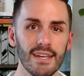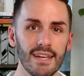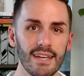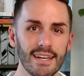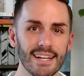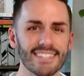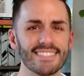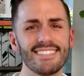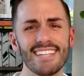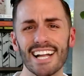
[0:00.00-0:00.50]

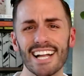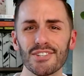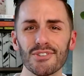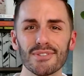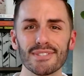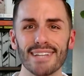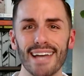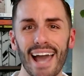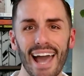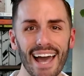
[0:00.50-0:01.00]
It's natural
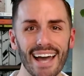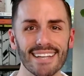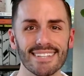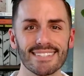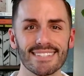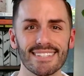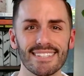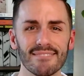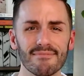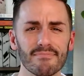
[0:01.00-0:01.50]
to
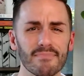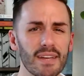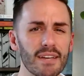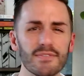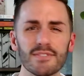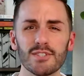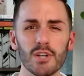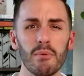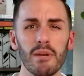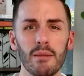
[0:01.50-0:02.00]
ask, if
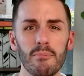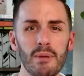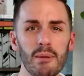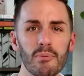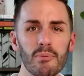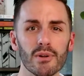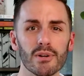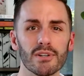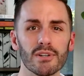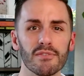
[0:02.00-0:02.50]
so many
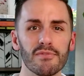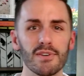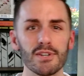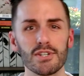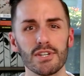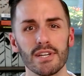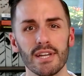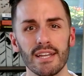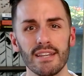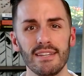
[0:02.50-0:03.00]
people are
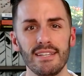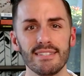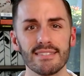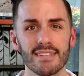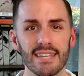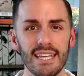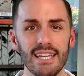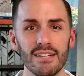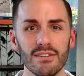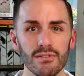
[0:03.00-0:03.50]
deficient in these
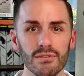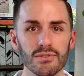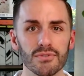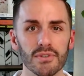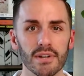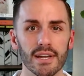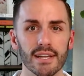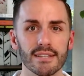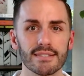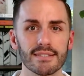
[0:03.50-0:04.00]
key
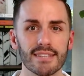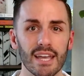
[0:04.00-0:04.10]
nutrients,